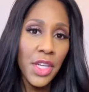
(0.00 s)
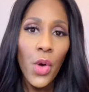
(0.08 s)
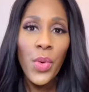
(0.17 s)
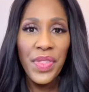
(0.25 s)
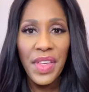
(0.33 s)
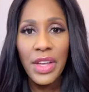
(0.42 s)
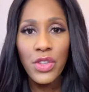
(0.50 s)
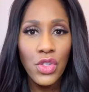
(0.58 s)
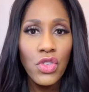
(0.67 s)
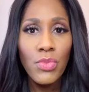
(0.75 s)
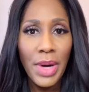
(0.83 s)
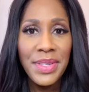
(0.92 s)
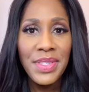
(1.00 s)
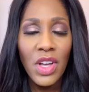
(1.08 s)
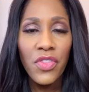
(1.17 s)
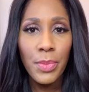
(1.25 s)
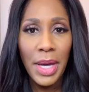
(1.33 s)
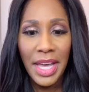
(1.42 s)
go with that too
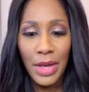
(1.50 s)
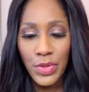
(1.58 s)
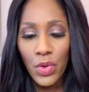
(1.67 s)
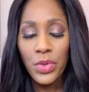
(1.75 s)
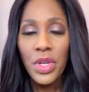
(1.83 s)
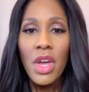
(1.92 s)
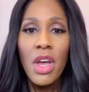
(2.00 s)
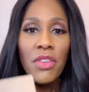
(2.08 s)
myself in my household.